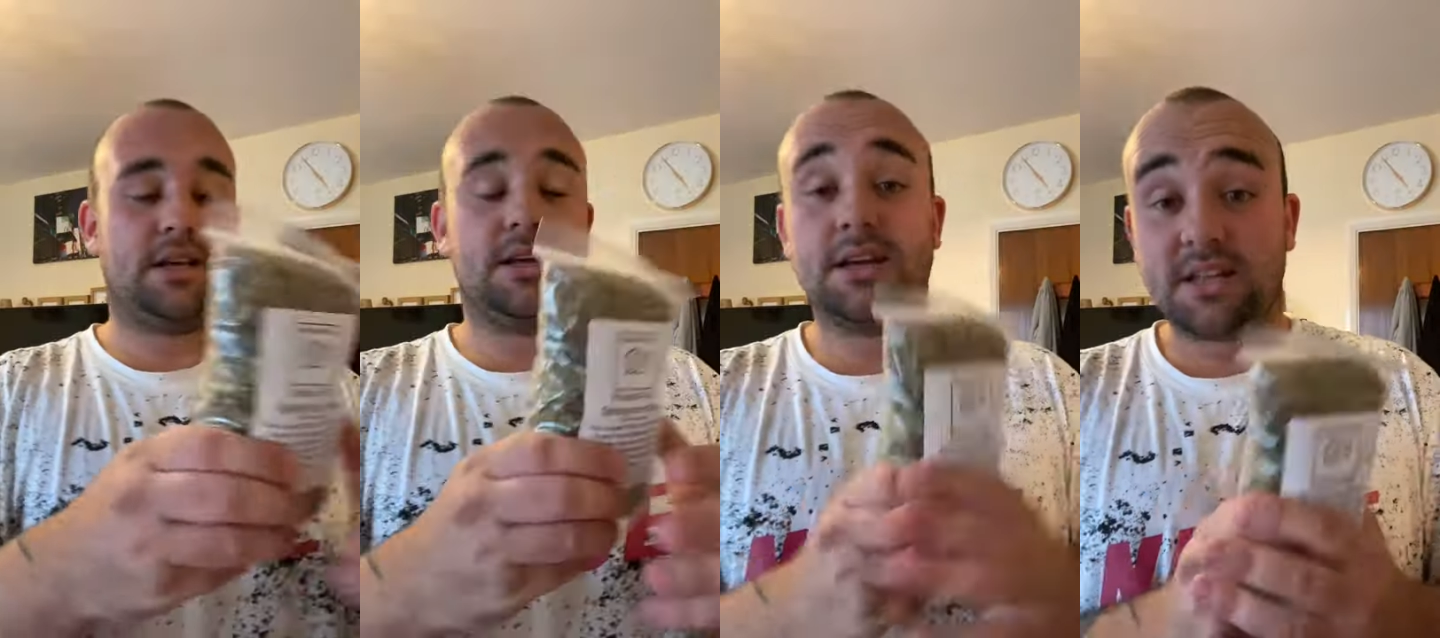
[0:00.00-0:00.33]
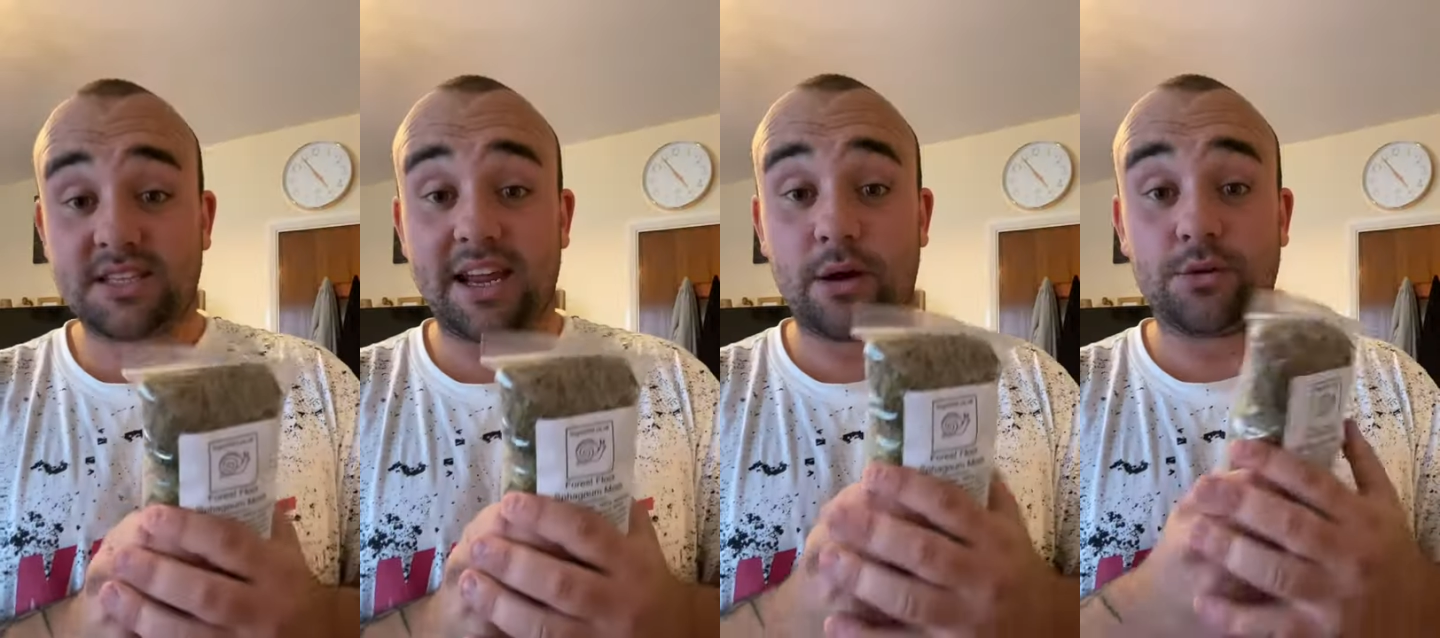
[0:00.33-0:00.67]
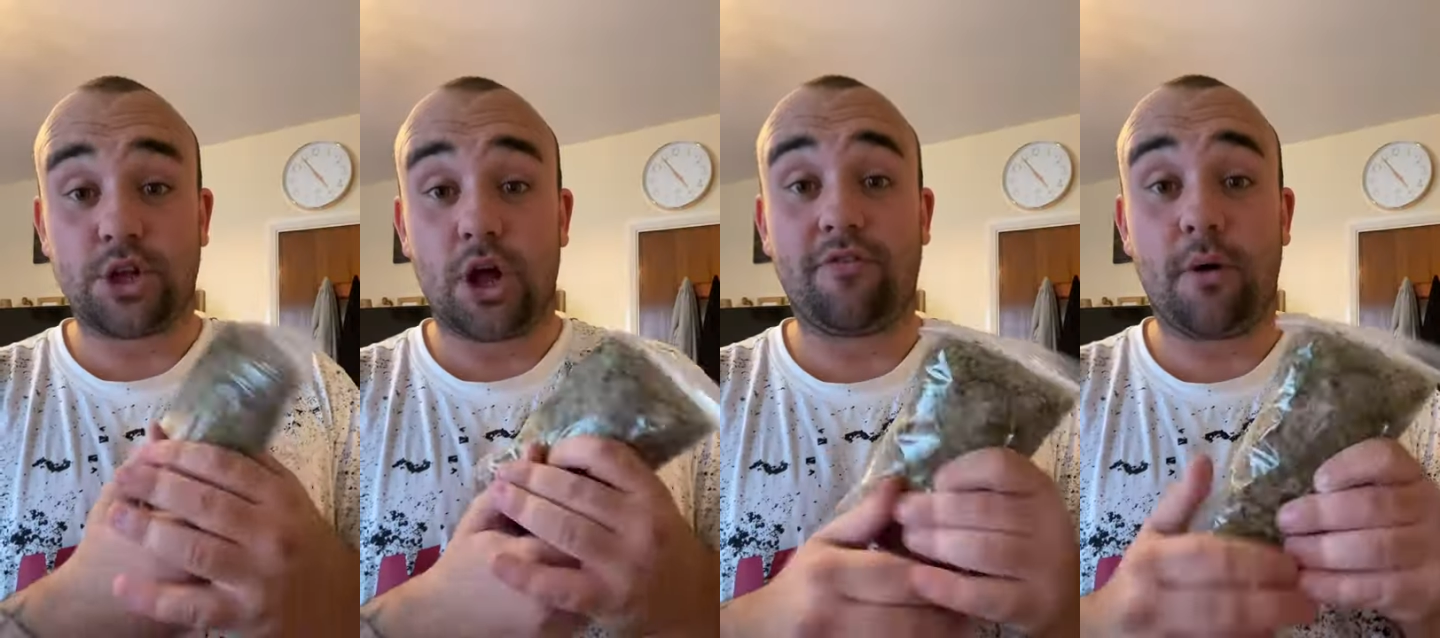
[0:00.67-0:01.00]
snails
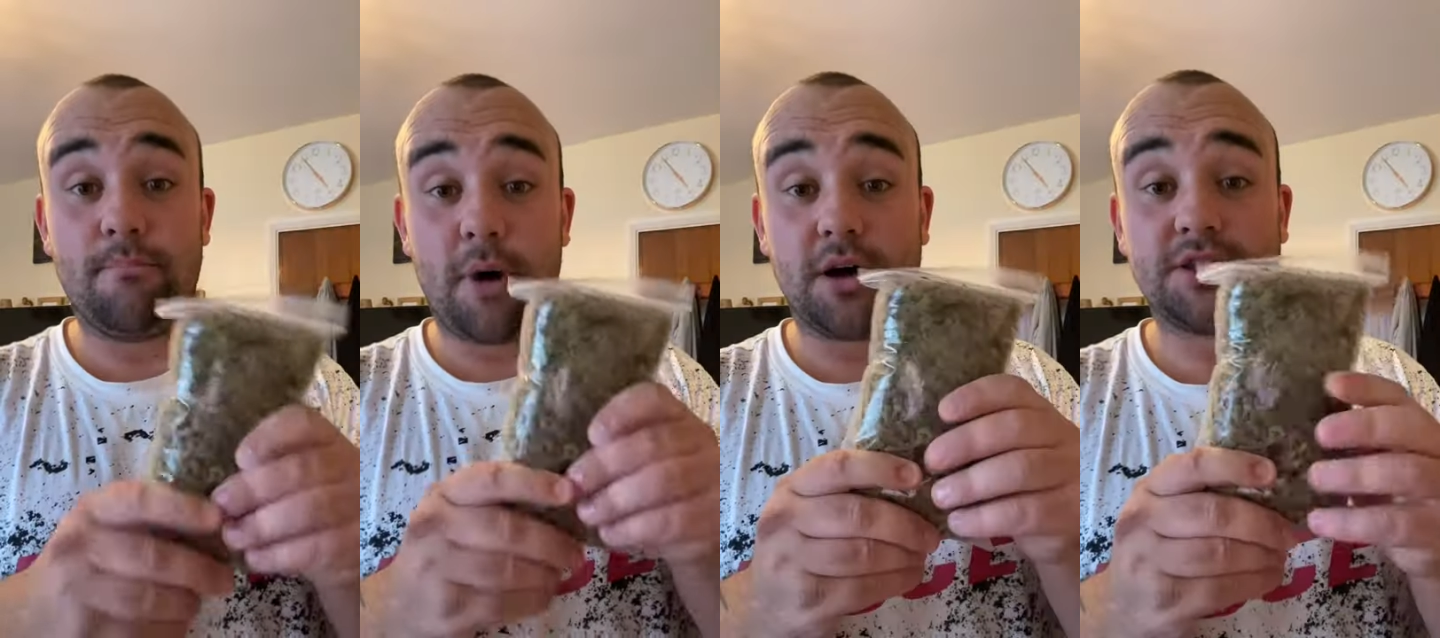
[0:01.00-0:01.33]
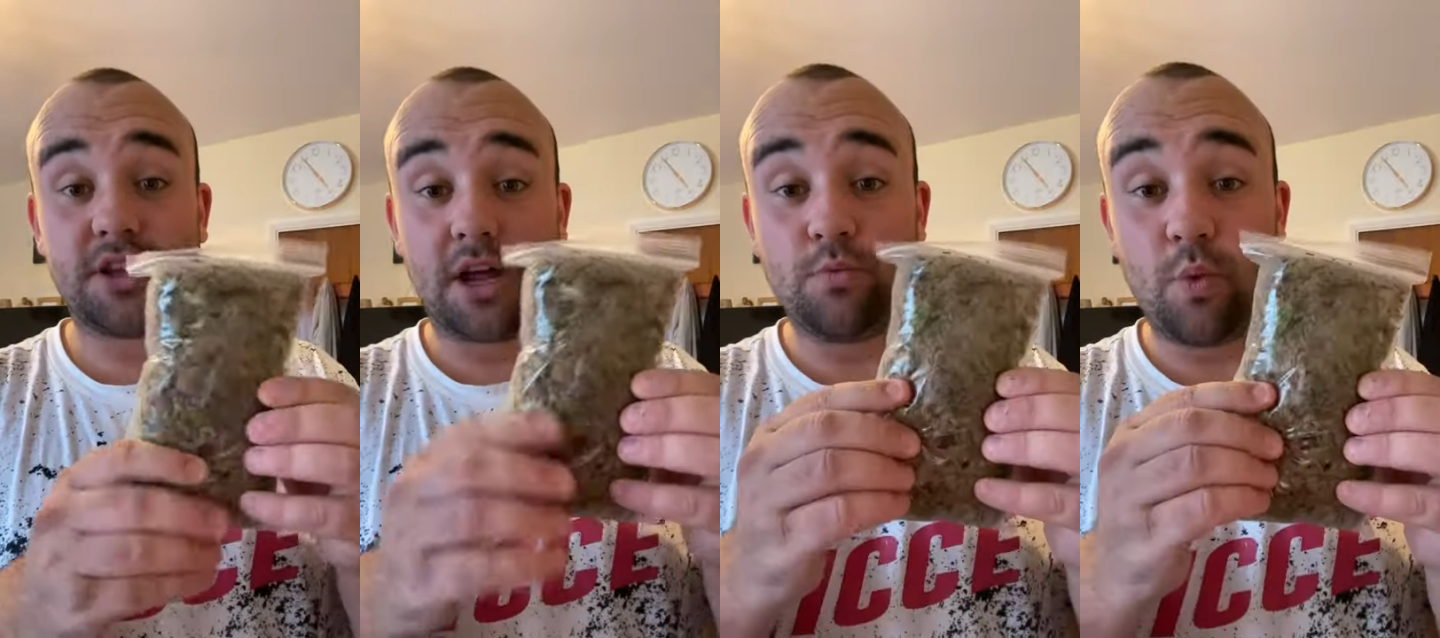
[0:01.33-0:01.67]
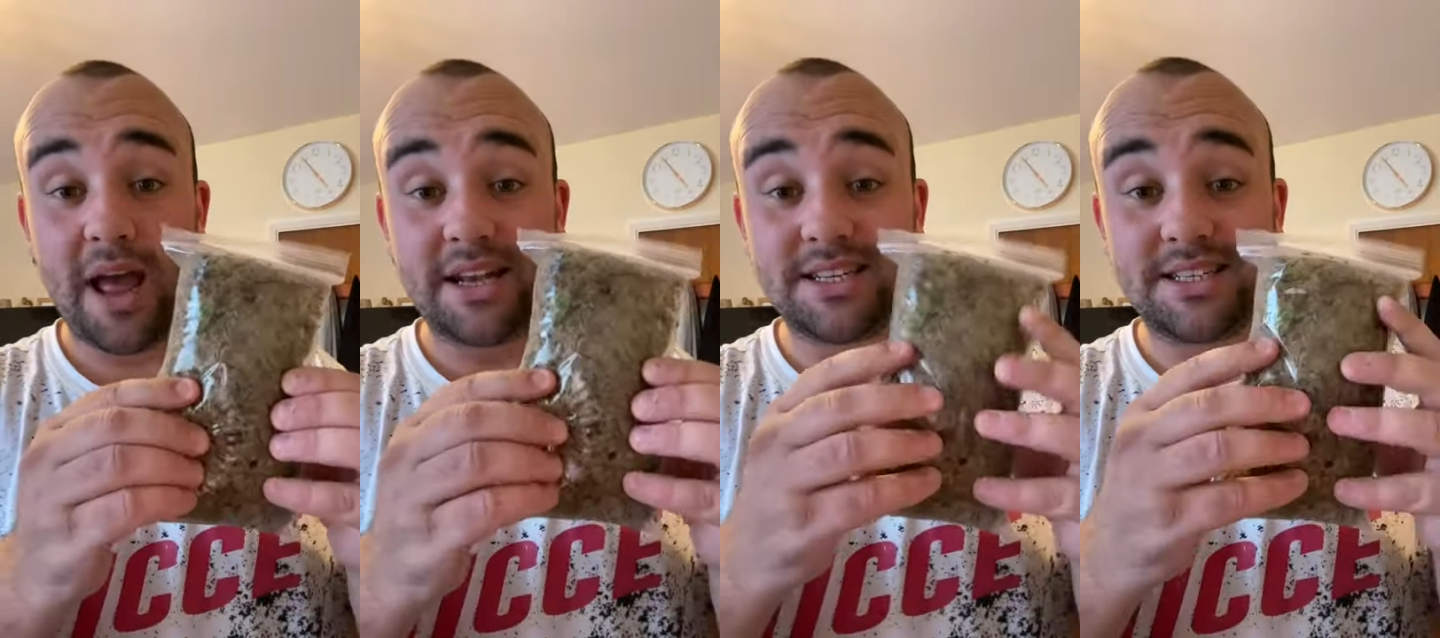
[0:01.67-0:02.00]
love moss, like wet,